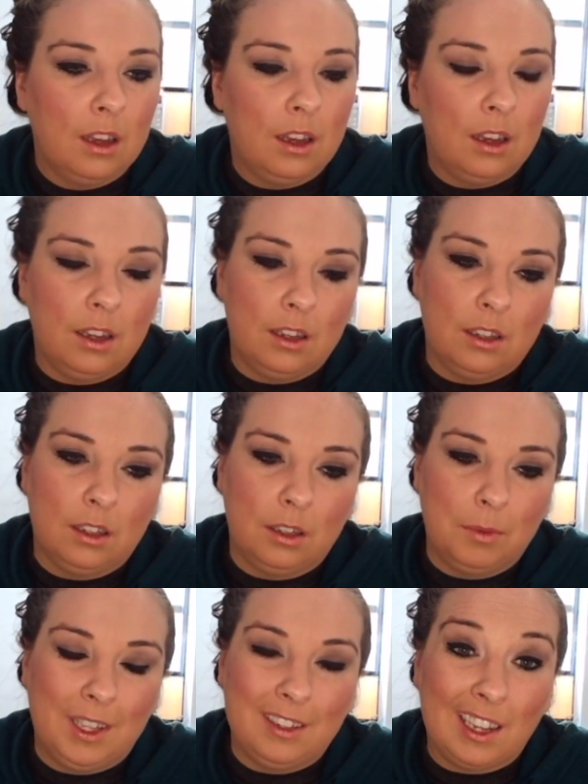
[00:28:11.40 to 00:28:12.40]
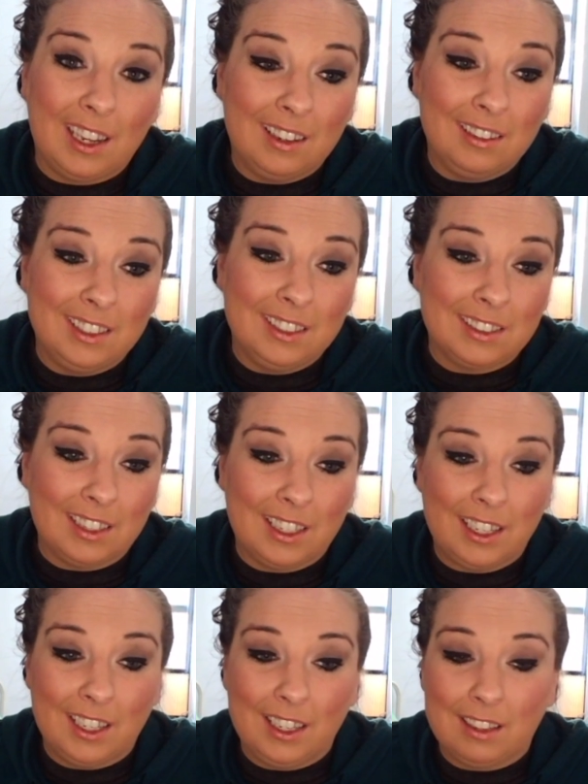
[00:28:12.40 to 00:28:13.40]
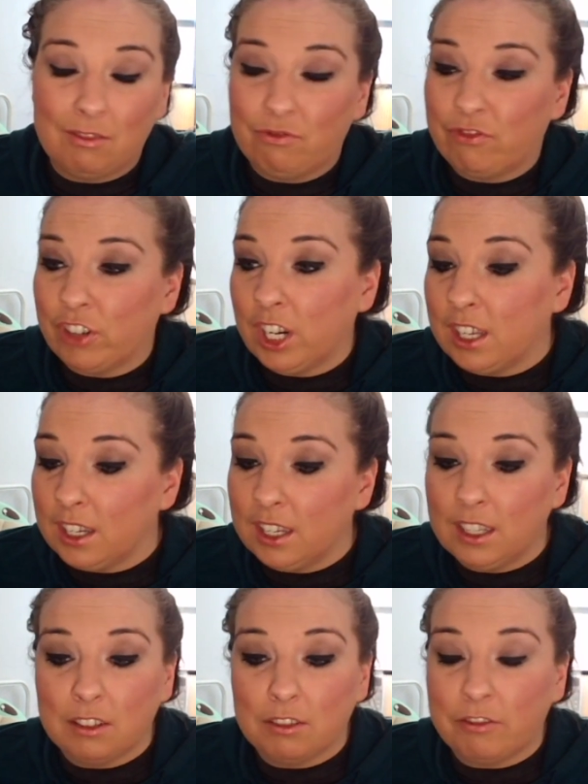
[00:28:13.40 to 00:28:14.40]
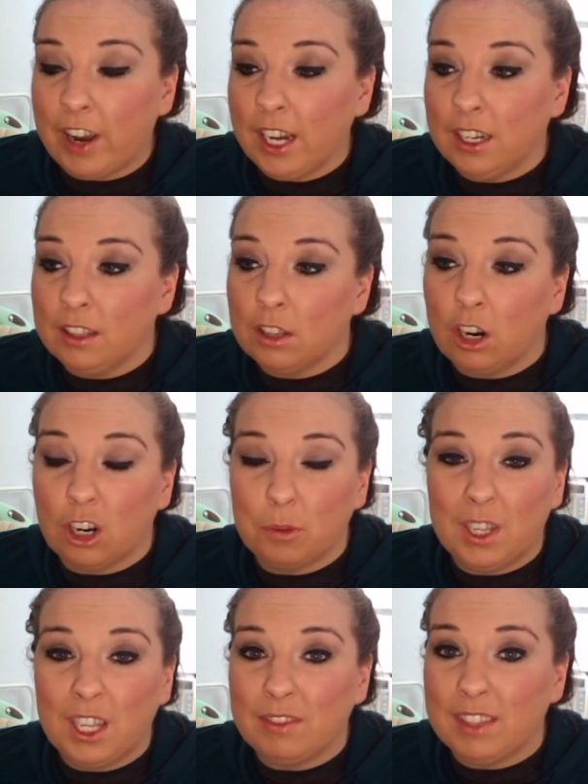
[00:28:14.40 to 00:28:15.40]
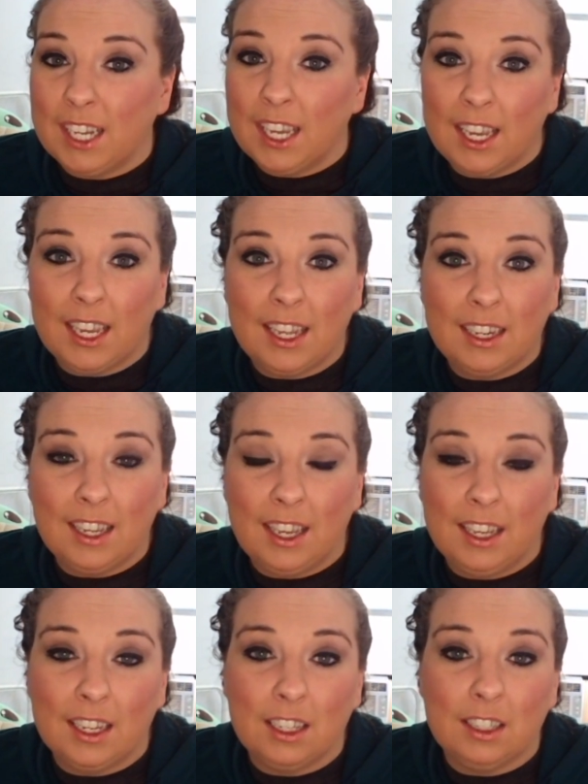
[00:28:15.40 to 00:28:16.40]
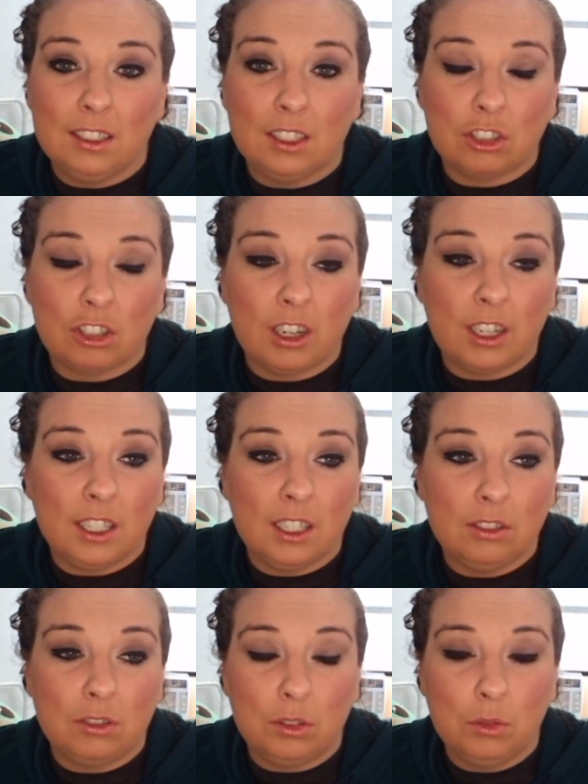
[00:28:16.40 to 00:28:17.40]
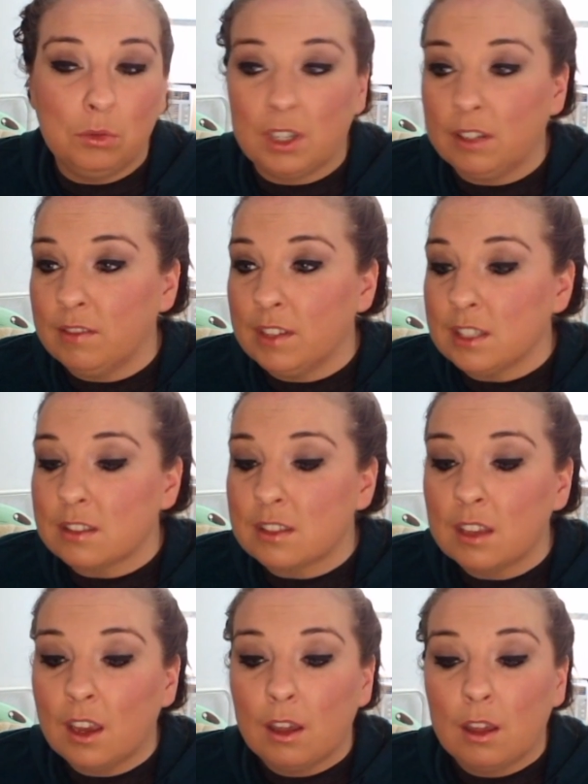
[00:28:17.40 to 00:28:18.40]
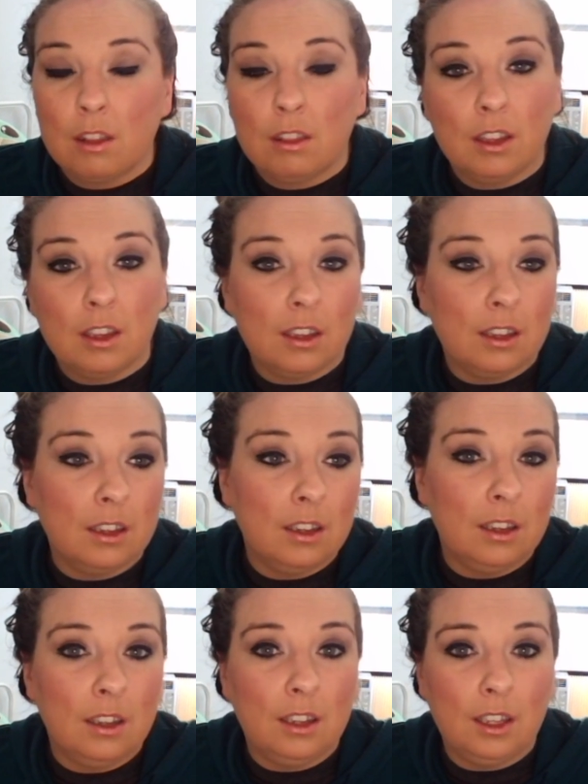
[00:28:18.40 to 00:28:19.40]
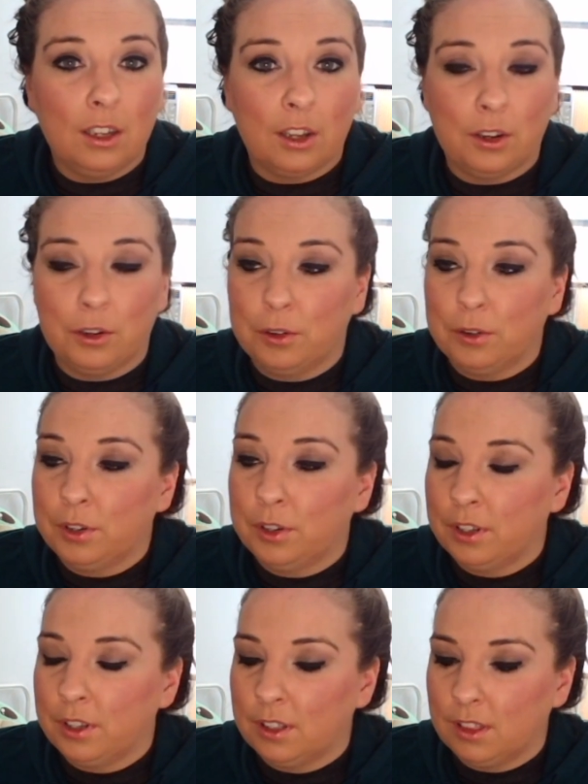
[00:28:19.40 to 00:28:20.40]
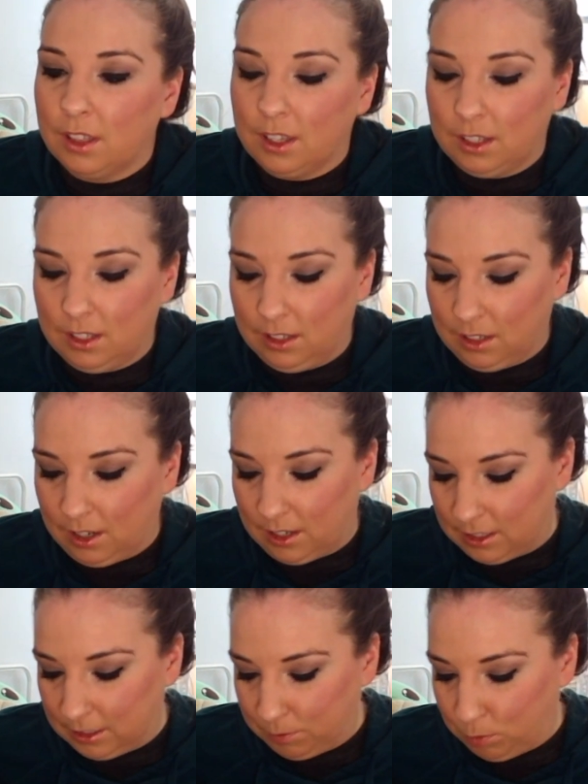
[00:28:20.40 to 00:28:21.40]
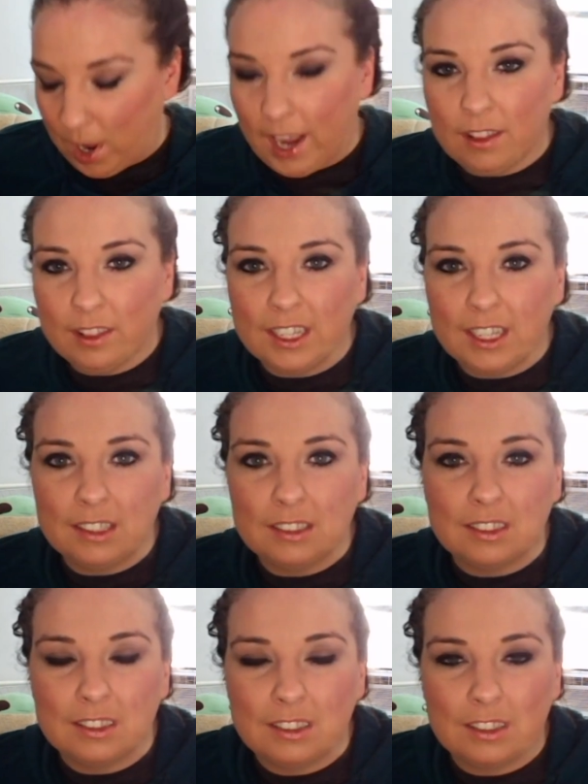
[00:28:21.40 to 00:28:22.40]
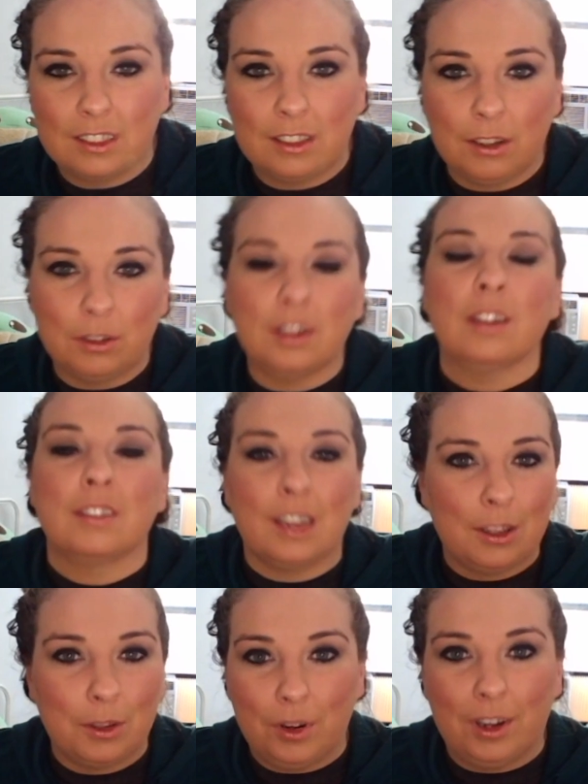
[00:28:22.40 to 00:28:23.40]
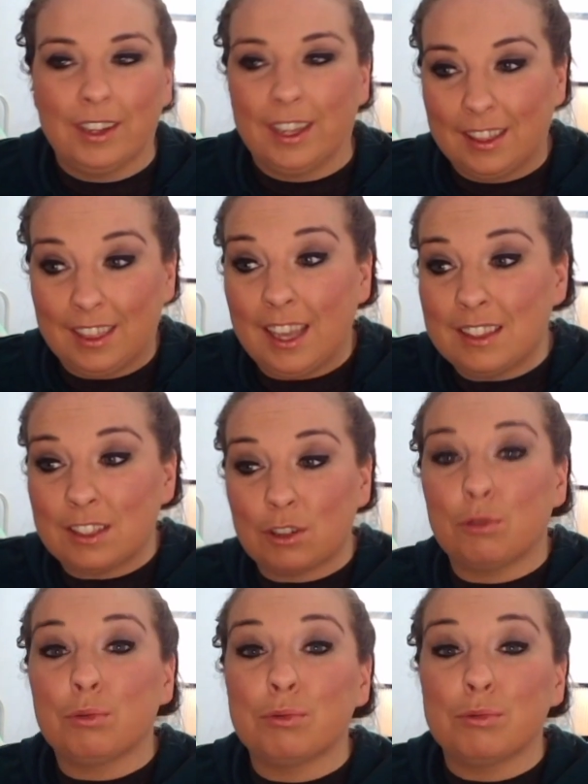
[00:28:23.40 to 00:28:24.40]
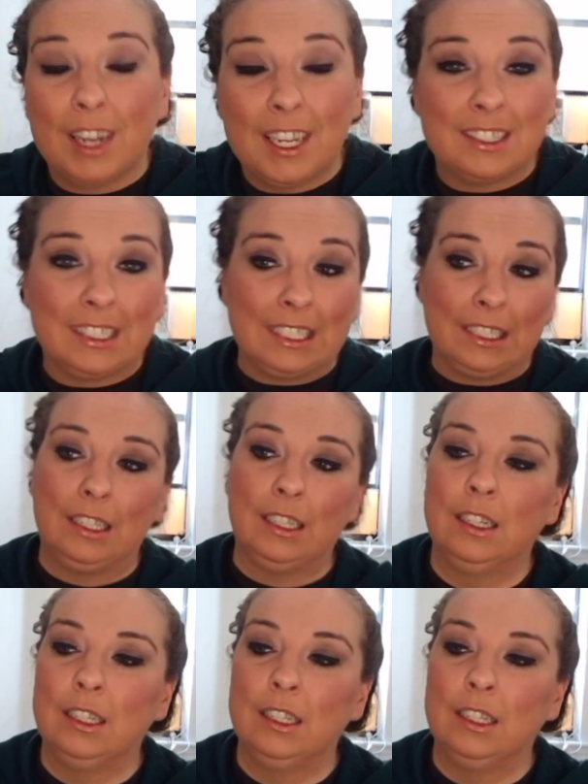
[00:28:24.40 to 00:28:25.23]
Um, and now he's like freaking fighting the army of the dead and trying to convince the you know the um, wildlings go to the other side of the wall. Like that's a crazy.